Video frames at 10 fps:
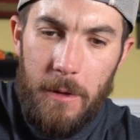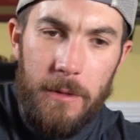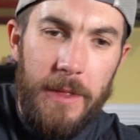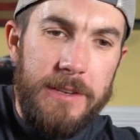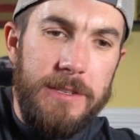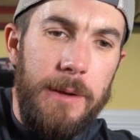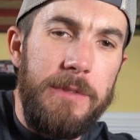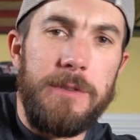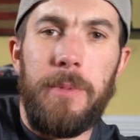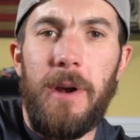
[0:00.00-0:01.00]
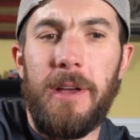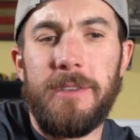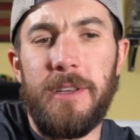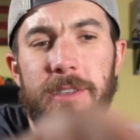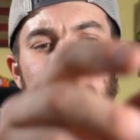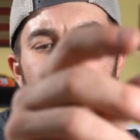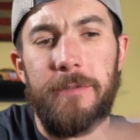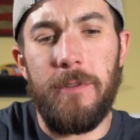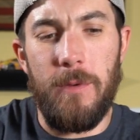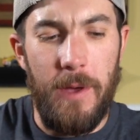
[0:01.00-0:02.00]
Next step in this process,
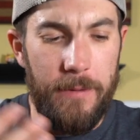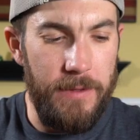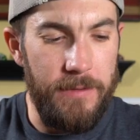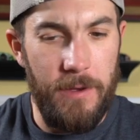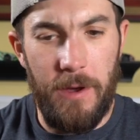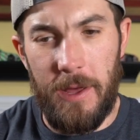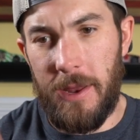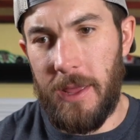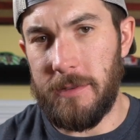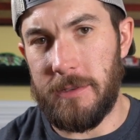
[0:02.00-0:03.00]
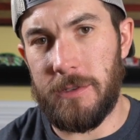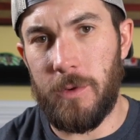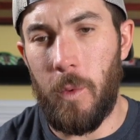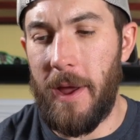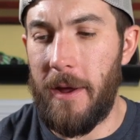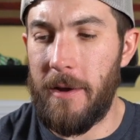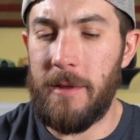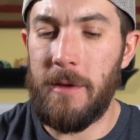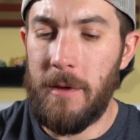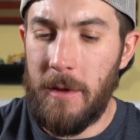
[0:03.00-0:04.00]
after you have these cut and
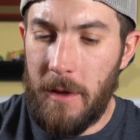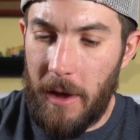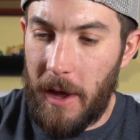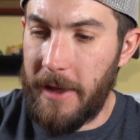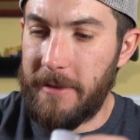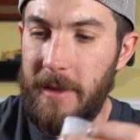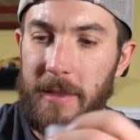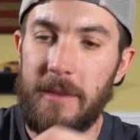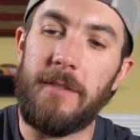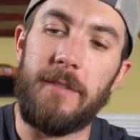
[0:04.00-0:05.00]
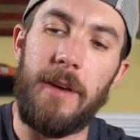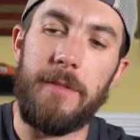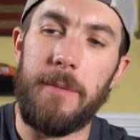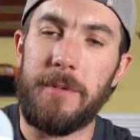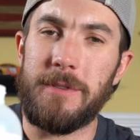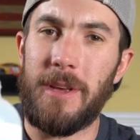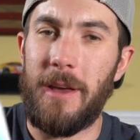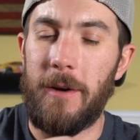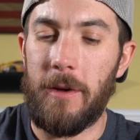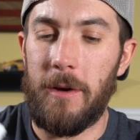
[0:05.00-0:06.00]
squared, I take, this is 70%
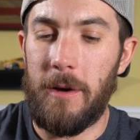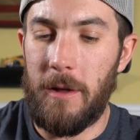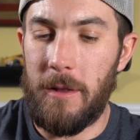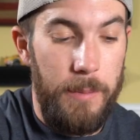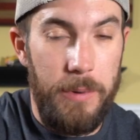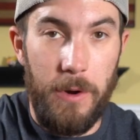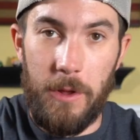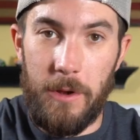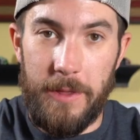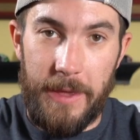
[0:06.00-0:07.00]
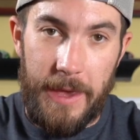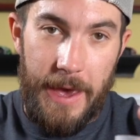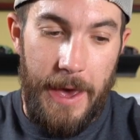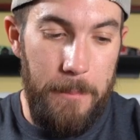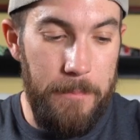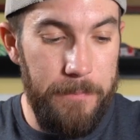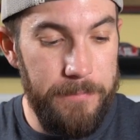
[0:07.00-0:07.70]
alcohol, I put a little in the cap,